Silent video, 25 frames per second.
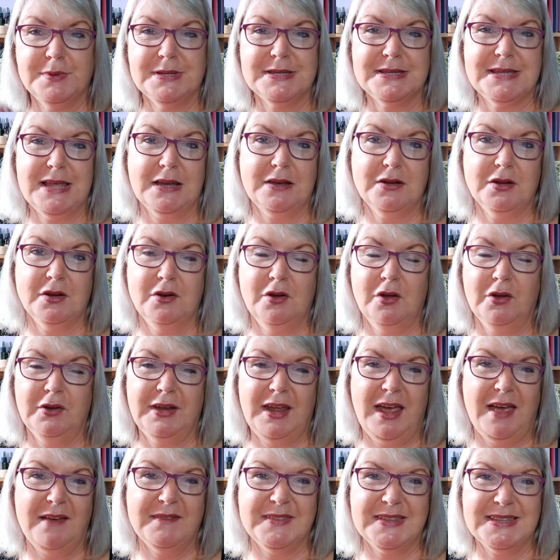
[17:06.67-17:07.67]
set or not.
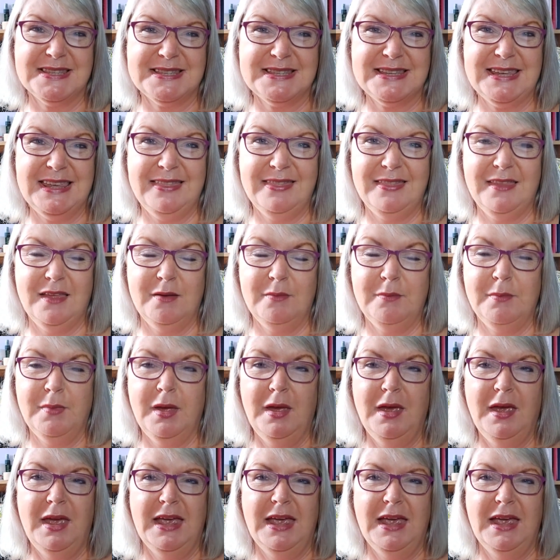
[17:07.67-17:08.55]
I haven't seen them.